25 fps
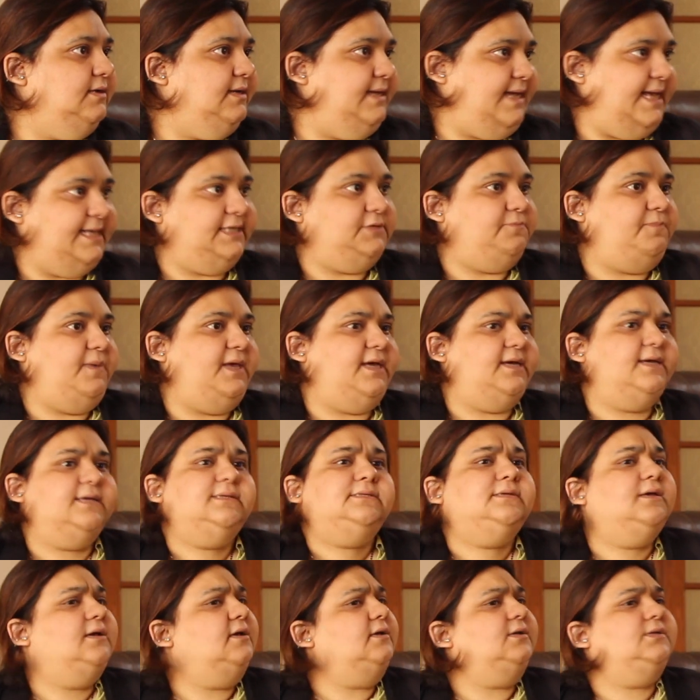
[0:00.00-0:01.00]
Guest
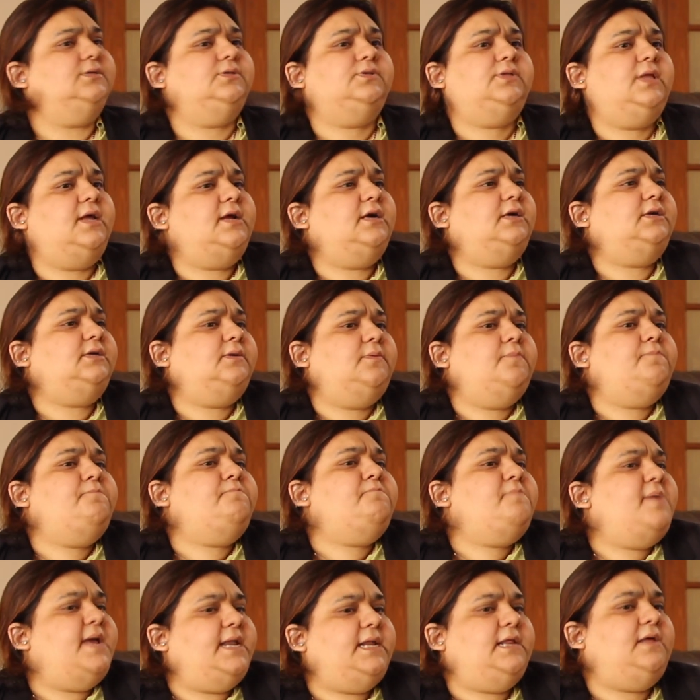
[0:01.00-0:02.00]
speakers. So there are
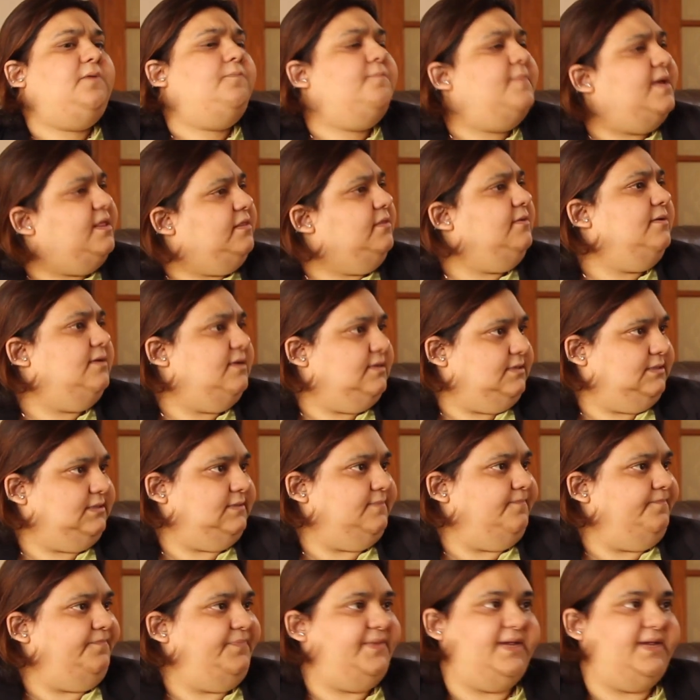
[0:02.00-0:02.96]
many methods.